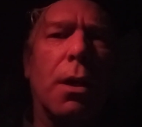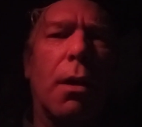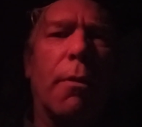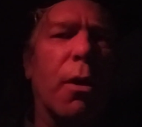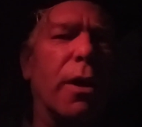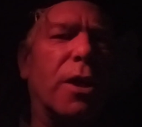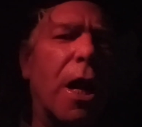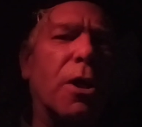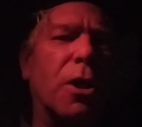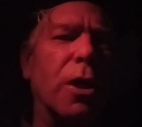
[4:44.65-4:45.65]
They're
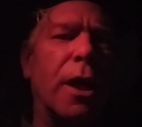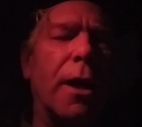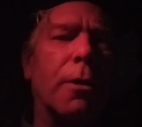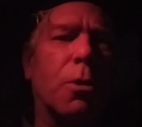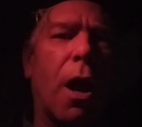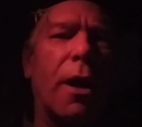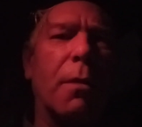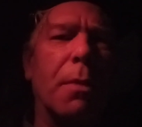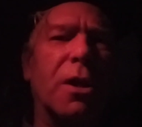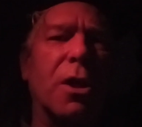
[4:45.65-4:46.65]
intentionally trying to
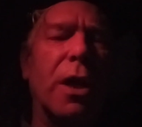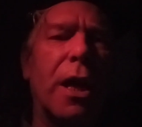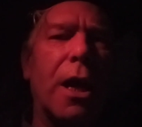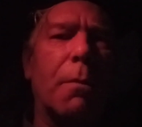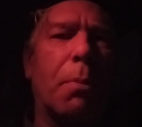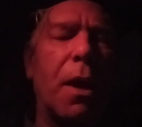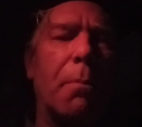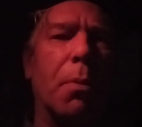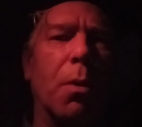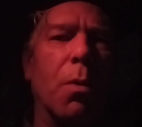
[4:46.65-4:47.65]
mislead
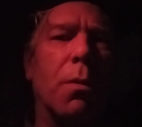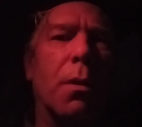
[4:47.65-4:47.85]
people.